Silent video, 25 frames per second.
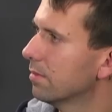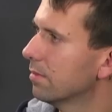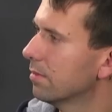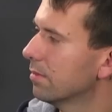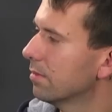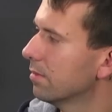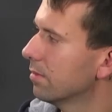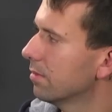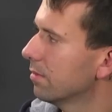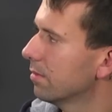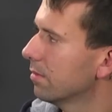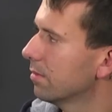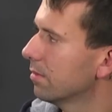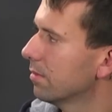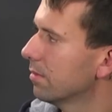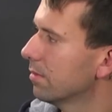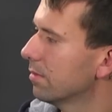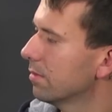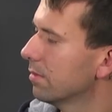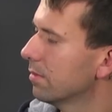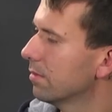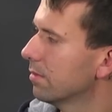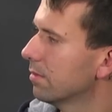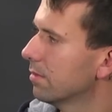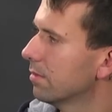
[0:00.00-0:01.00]

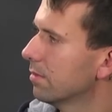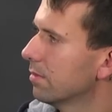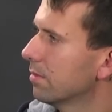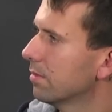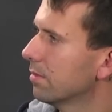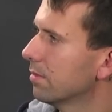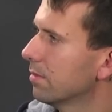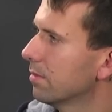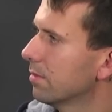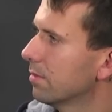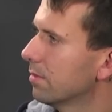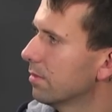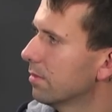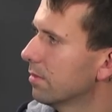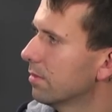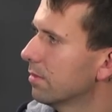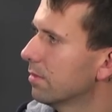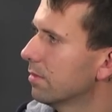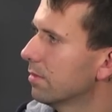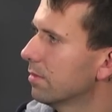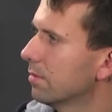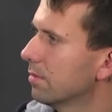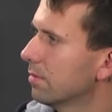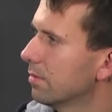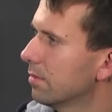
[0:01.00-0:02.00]

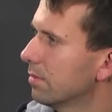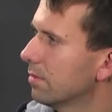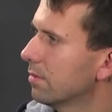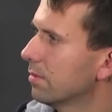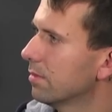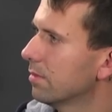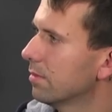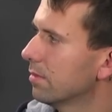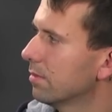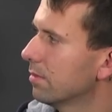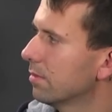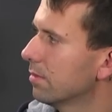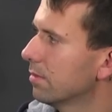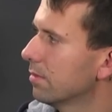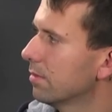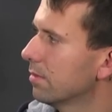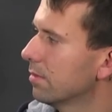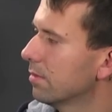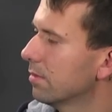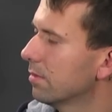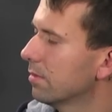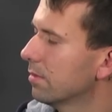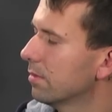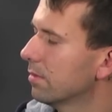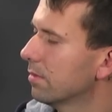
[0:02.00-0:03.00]

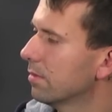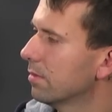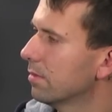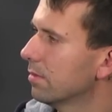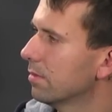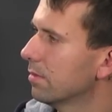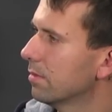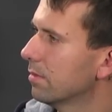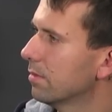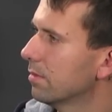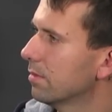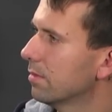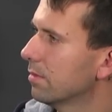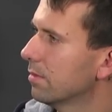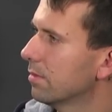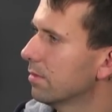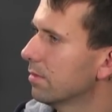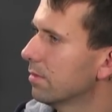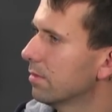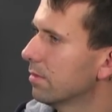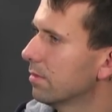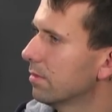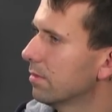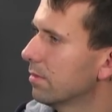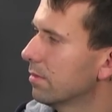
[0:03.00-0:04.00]

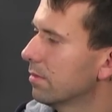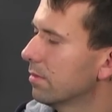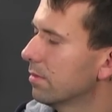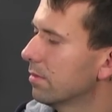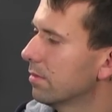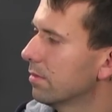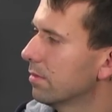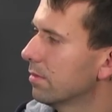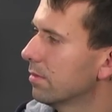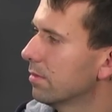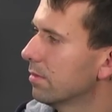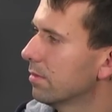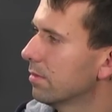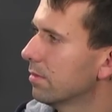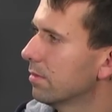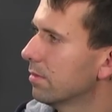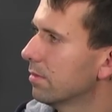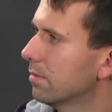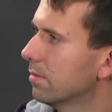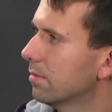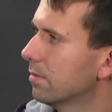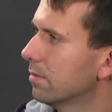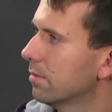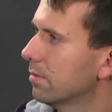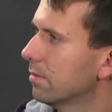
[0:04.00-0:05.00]

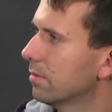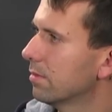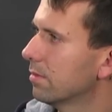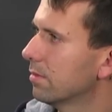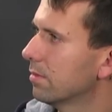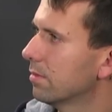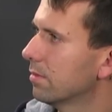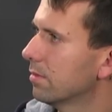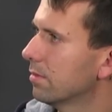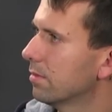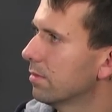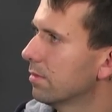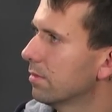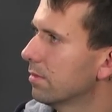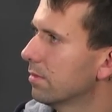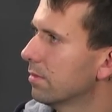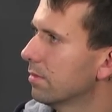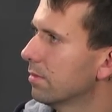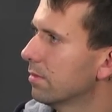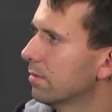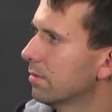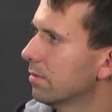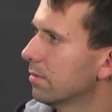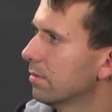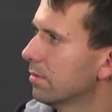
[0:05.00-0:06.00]

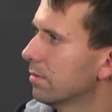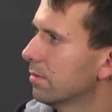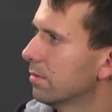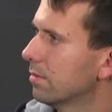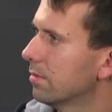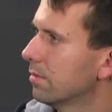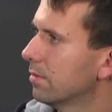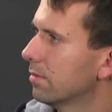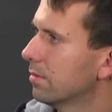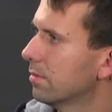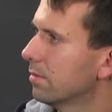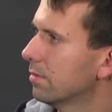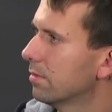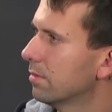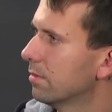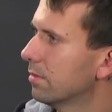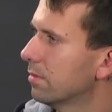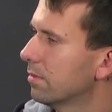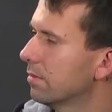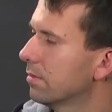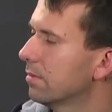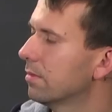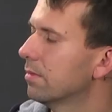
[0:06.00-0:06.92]
[no speech]